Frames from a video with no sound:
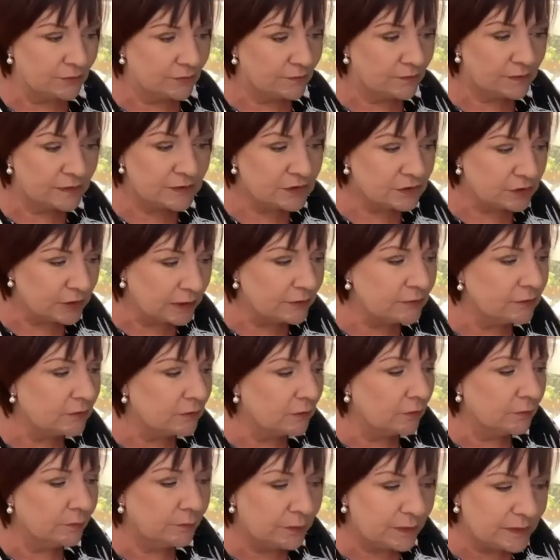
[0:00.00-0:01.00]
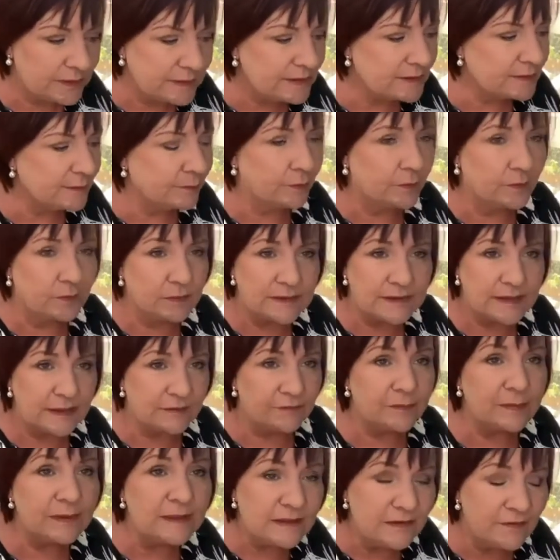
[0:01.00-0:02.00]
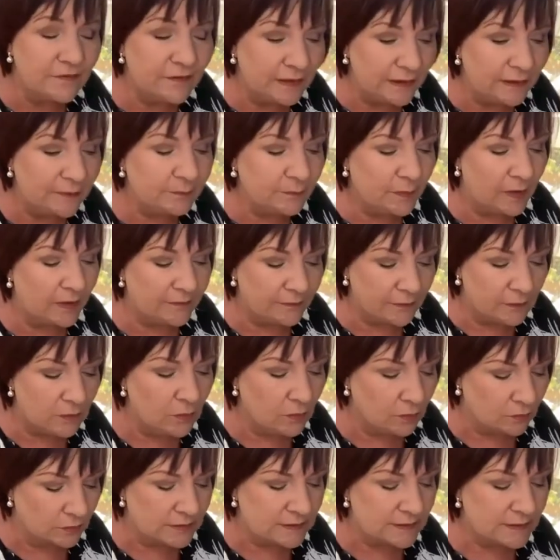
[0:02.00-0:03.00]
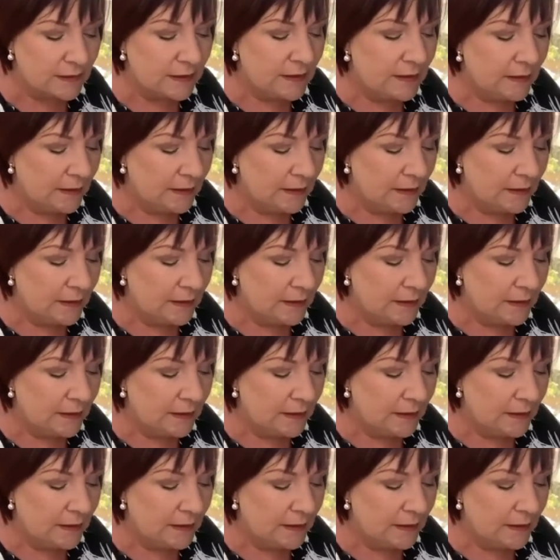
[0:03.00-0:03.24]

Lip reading: The general principles have been developed by the courts,